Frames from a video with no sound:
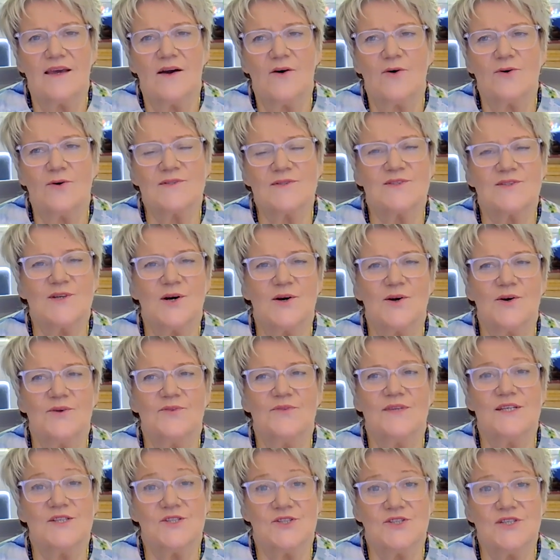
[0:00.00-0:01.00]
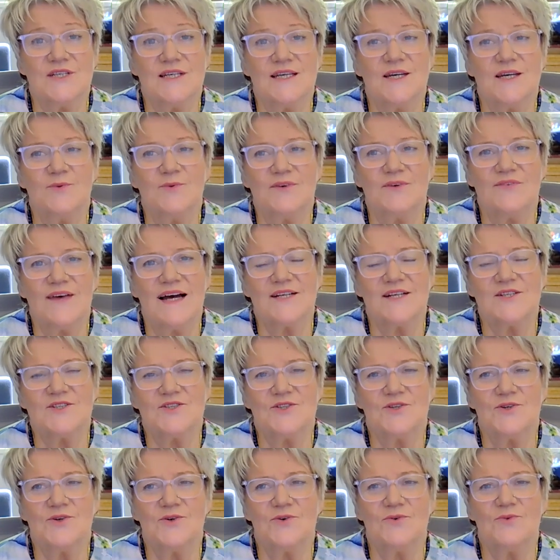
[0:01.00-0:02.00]
also this year we've had
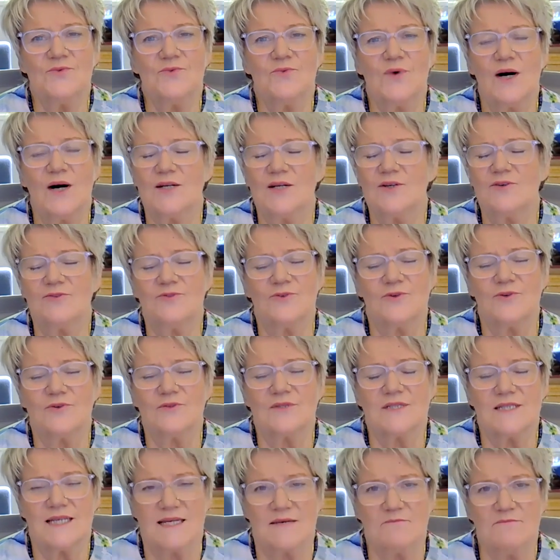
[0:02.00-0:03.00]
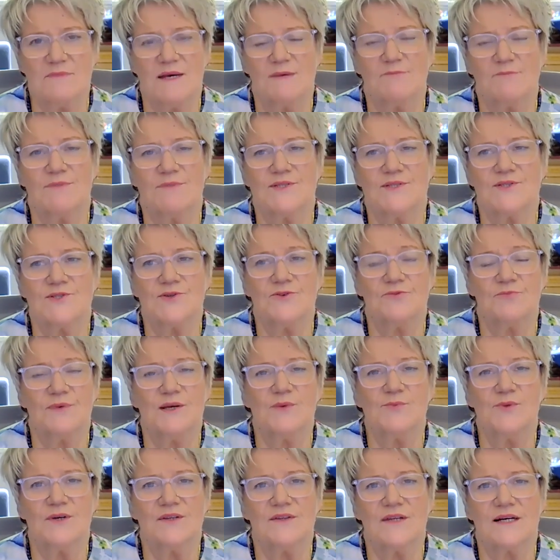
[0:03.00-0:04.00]
2 wonderful team members who've
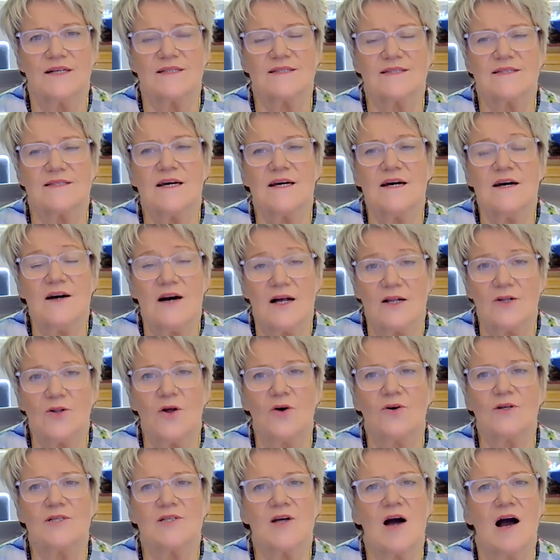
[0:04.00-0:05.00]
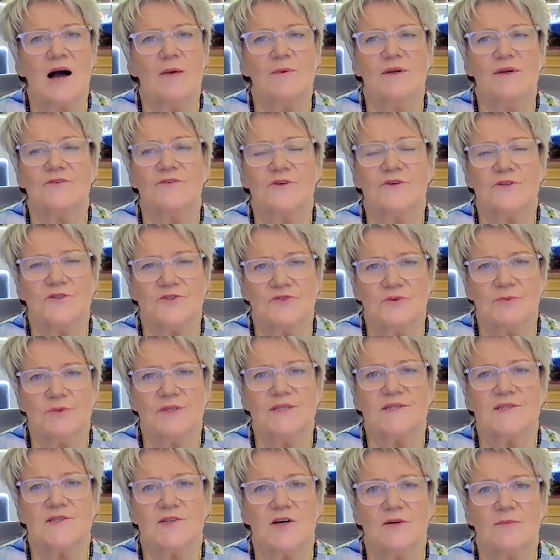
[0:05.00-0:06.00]
been with us a long time and have
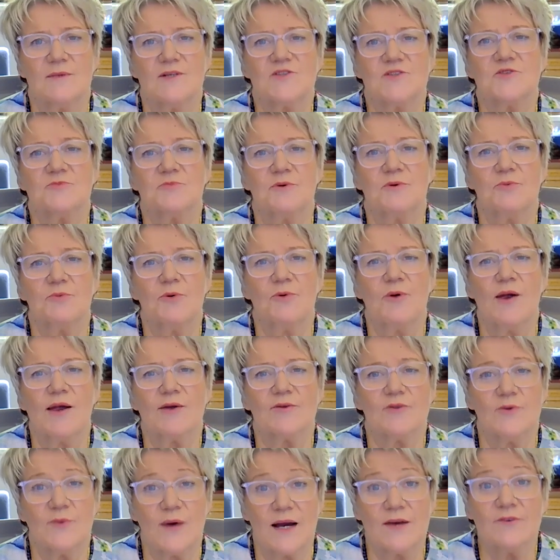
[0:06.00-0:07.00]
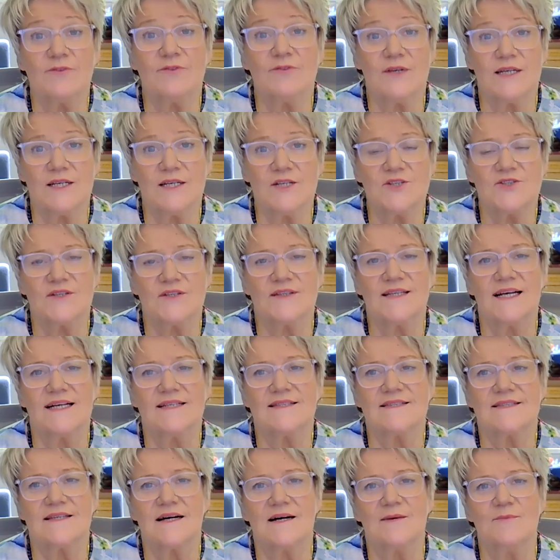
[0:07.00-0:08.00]
contributed so much to Preparing the Way Finish, and
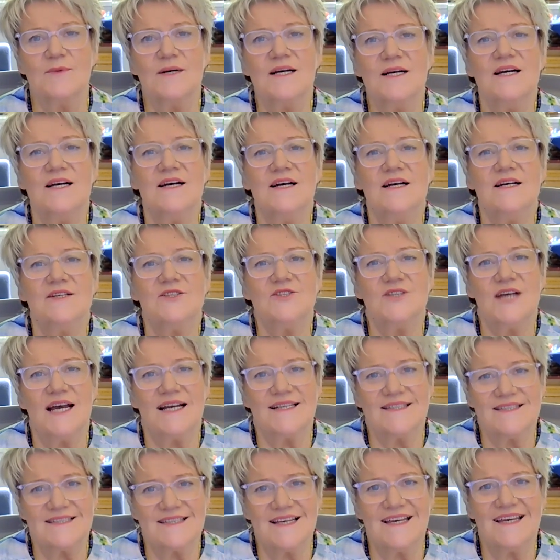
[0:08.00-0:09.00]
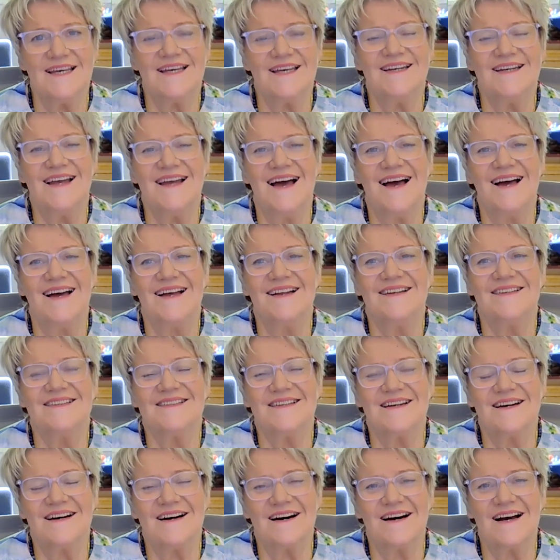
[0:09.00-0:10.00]
that's Jancine
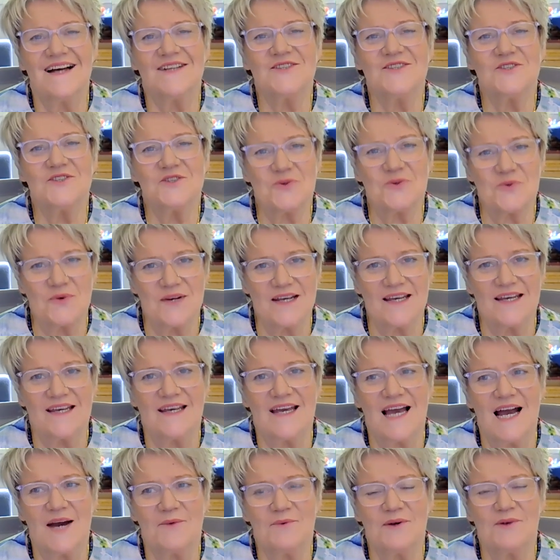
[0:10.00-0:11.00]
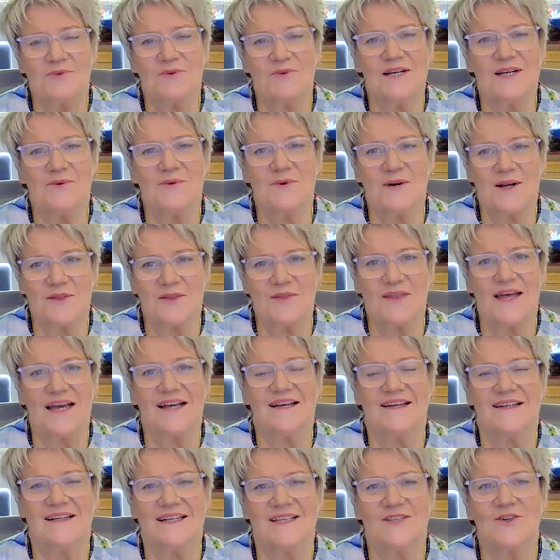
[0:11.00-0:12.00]
and Cherie, and we really want to
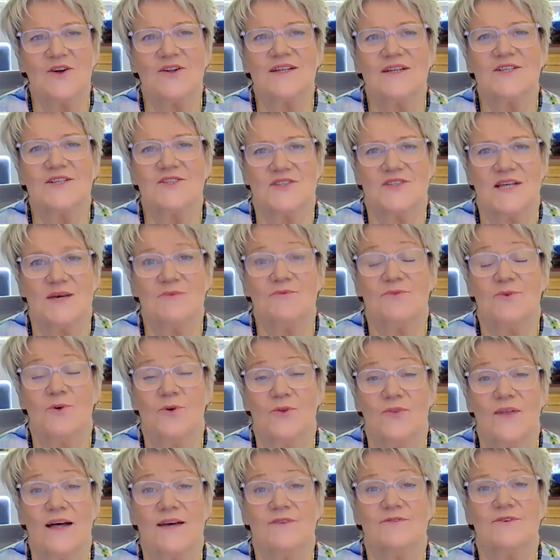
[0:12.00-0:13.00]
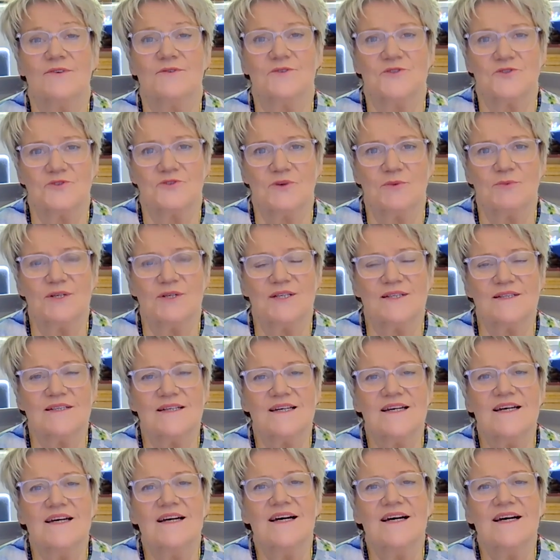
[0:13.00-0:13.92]
thank and acknowledge them for all they've contributed